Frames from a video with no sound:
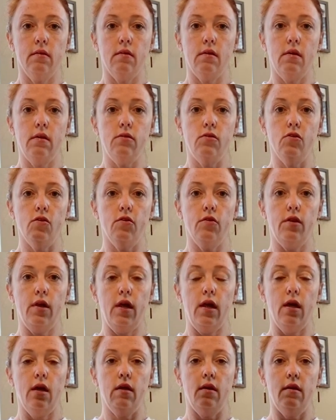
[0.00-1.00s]
And turn
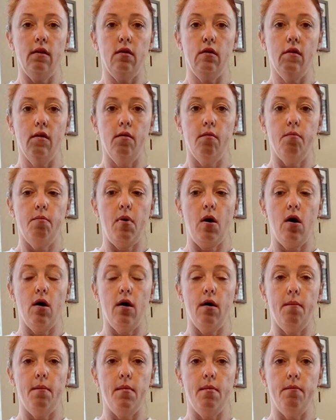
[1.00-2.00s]
the
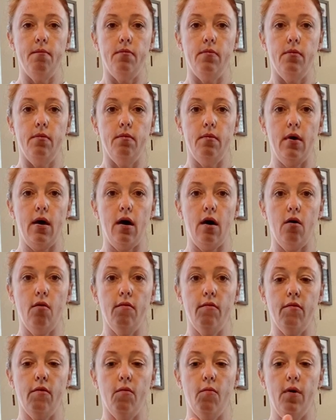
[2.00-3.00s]
palm
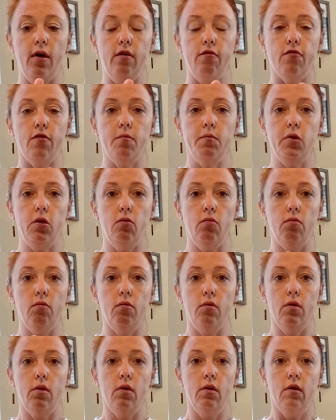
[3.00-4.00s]
out away from you.
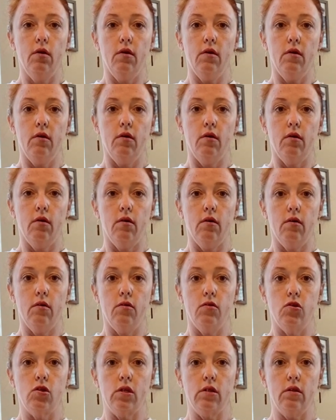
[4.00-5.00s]

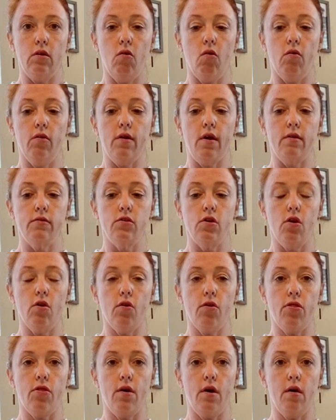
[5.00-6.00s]
Gently hold on to
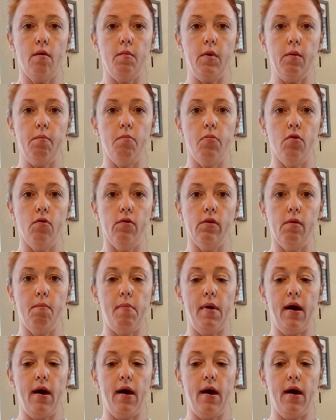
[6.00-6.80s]
your thumb and pull it